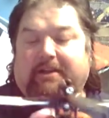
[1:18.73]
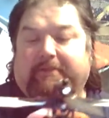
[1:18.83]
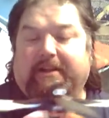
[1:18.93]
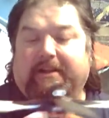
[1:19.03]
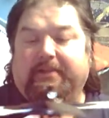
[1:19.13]

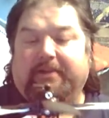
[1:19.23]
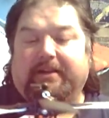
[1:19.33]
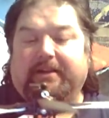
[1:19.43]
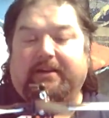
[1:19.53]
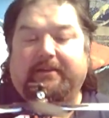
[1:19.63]
But
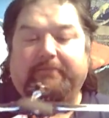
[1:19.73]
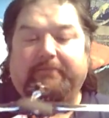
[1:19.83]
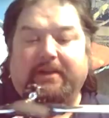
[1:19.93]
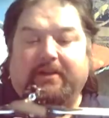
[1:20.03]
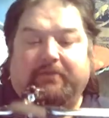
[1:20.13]
anyway,
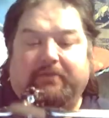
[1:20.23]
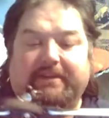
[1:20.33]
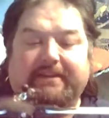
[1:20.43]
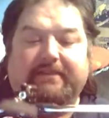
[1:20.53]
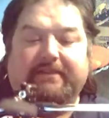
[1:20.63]
what
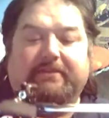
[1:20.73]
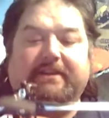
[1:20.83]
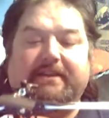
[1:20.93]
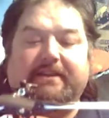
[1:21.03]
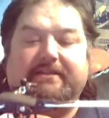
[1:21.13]
they did with
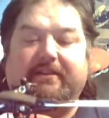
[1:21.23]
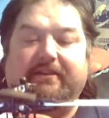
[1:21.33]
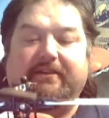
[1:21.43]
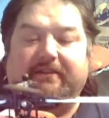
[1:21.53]
the SR,